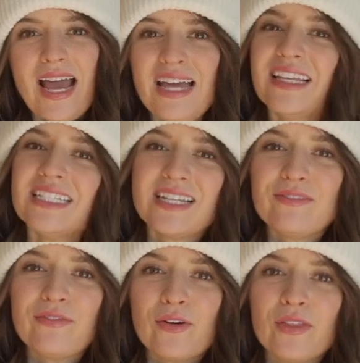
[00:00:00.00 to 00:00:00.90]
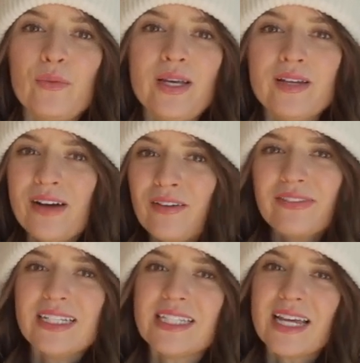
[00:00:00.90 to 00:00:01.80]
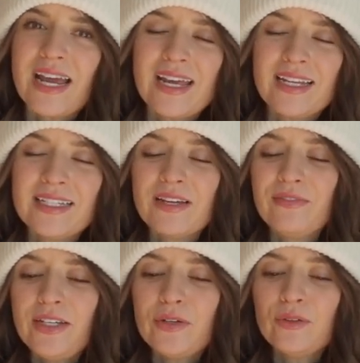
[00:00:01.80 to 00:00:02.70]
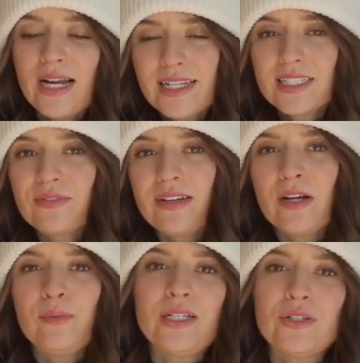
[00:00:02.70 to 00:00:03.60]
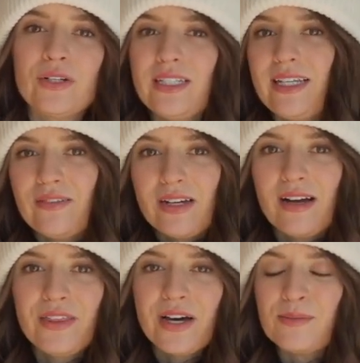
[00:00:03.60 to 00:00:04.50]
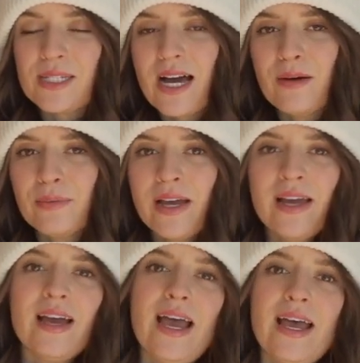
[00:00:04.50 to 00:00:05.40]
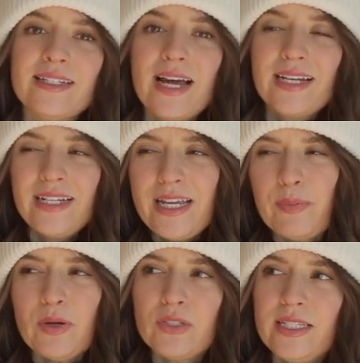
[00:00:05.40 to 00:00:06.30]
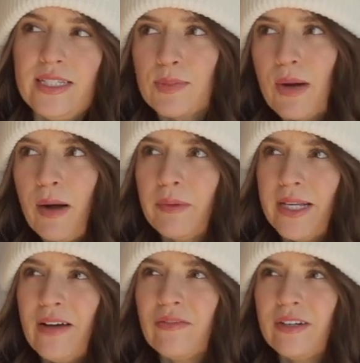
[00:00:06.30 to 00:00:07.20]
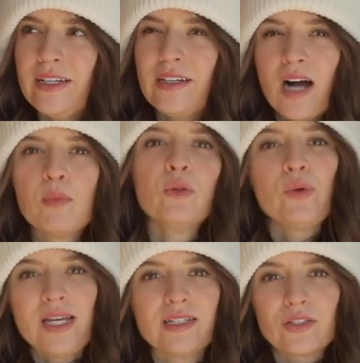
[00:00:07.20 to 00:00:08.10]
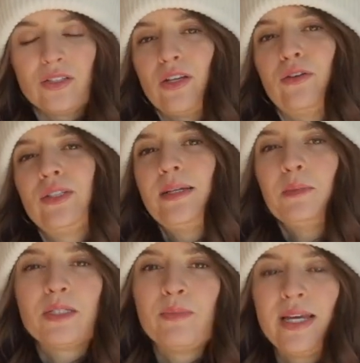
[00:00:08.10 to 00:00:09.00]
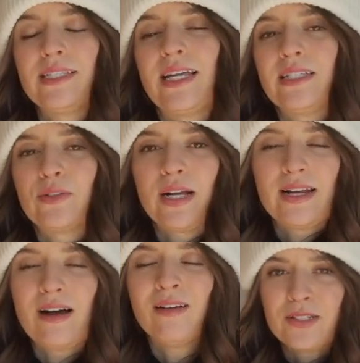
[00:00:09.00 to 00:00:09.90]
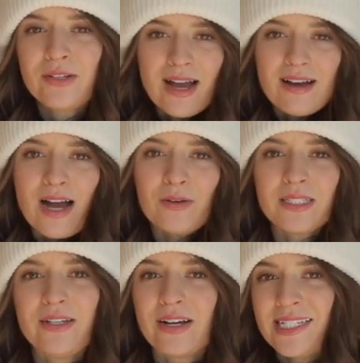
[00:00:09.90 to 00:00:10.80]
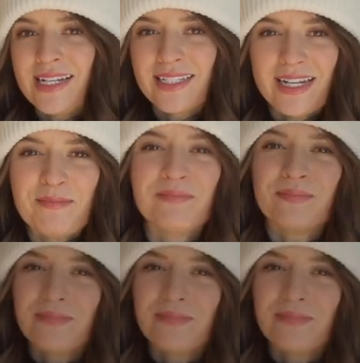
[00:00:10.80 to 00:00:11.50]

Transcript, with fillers: And that's it for the week of outfits. And if you liked this video, be sure to give it a thumbs up. And I can keep posting these probably every couple weeks or so seems to make sense right now. So yeah, I will see you guys next time.